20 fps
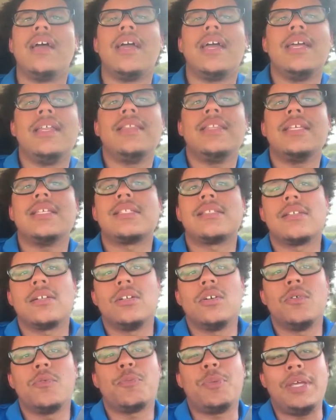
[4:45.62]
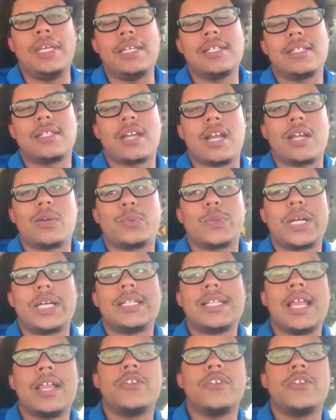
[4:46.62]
in this little piece that I read,